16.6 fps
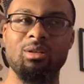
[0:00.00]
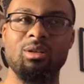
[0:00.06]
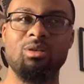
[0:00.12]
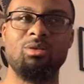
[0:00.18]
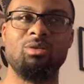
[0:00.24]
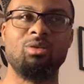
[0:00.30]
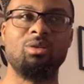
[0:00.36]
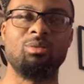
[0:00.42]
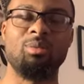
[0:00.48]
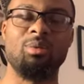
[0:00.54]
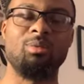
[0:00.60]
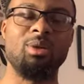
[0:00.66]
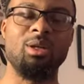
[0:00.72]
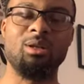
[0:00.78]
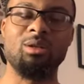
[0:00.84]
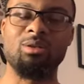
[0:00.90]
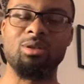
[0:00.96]
In order to
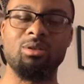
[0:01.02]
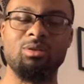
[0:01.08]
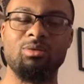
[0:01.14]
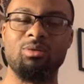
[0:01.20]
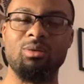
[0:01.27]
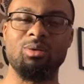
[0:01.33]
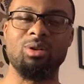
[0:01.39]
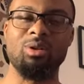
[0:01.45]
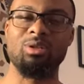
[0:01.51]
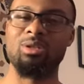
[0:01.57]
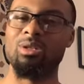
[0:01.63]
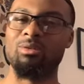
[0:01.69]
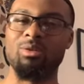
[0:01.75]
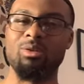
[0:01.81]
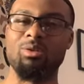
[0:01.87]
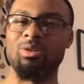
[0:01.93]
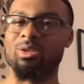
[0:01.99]
propel ourselves forward instead of
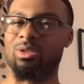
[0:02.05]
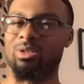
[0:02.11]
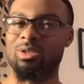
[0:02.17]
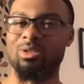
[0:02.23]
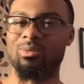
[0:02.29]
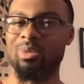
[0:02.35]
holding ourselves